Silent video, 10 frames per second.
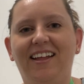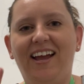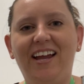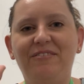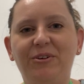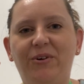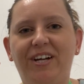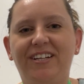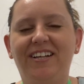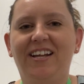Hi
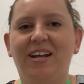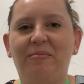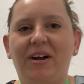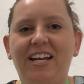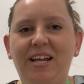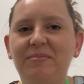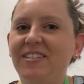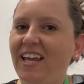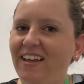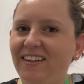everyone, my name is
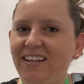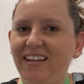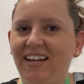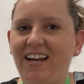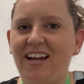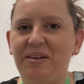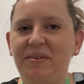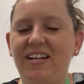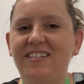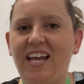Kalie and I am
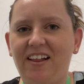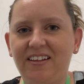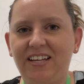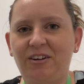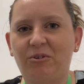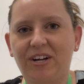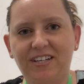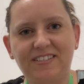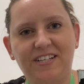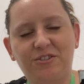a talent and
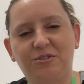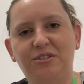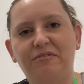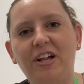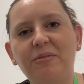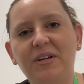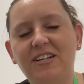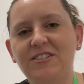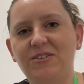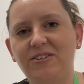organizational development
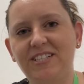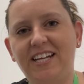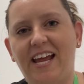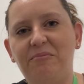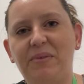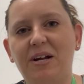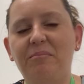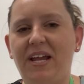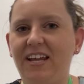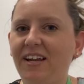consultant at
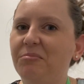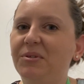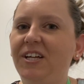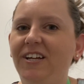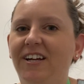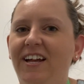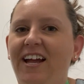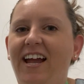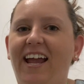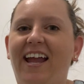Behr Paint Company.
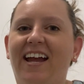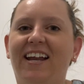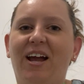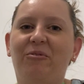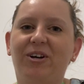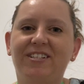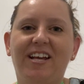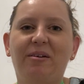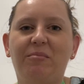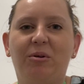And I wanna
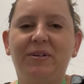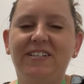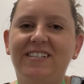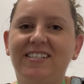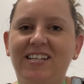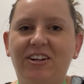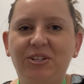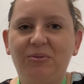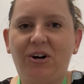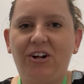take a moment to tell
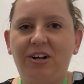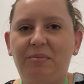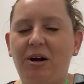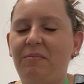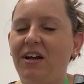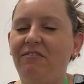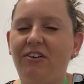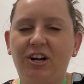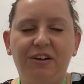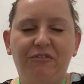you all about my
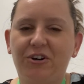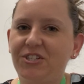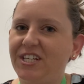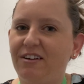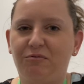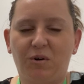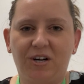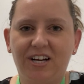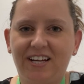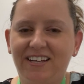very first day of
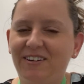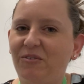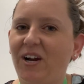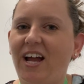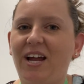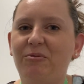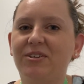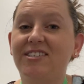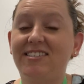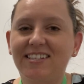work when I
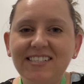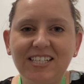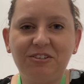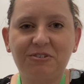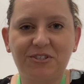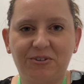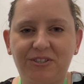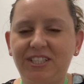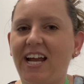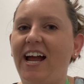was 16 years
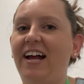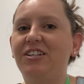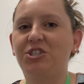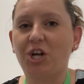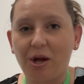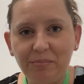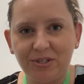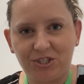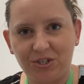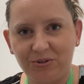old at
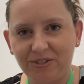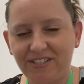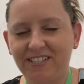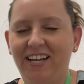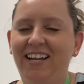Jamba Juice.